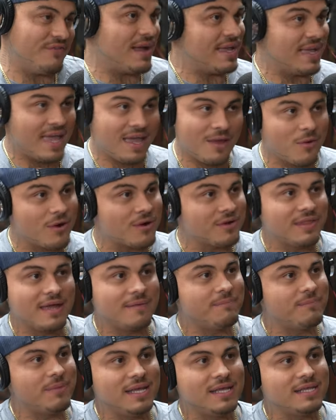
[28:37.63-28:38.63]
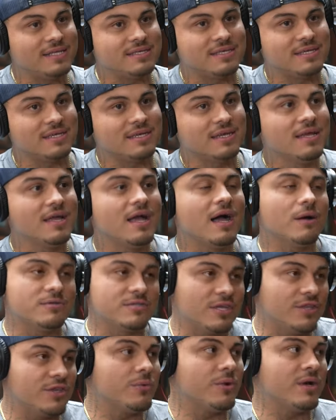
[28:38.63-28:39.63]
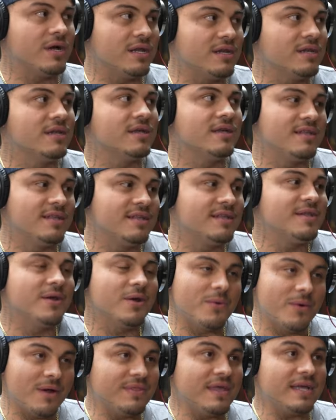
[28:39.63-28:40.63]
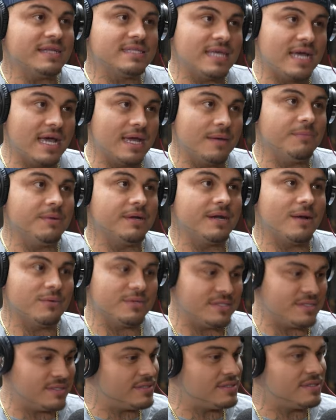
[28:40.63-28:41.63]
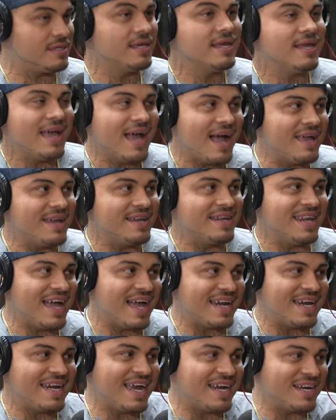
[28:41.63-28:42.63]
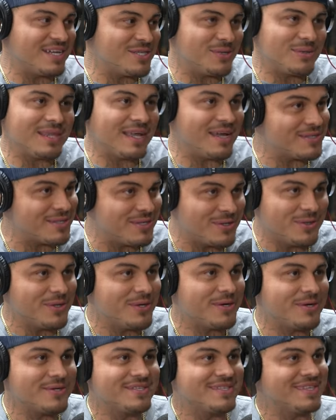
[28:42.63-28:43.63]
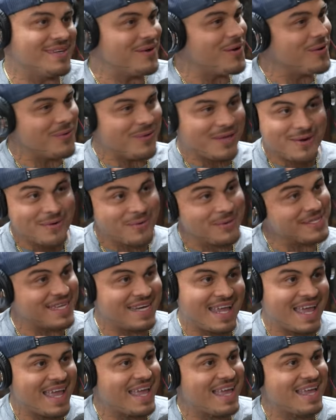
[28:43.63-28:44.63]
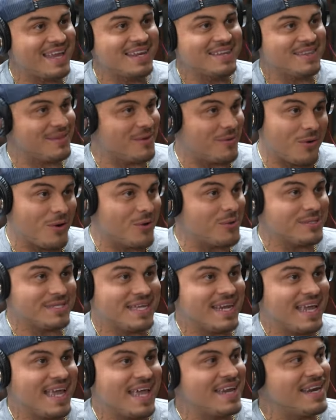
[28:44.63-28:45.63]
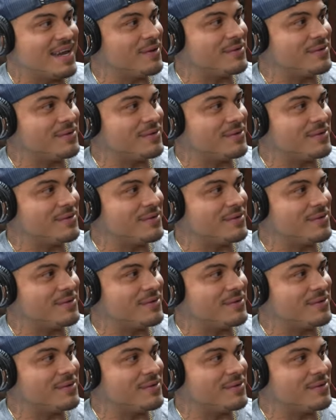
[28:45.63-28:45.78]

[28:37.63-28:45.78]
I awol that place, and I was on the run around that time, but I was 99 to 2000 New Year's, the whole year was gonna end, the world was gonna end.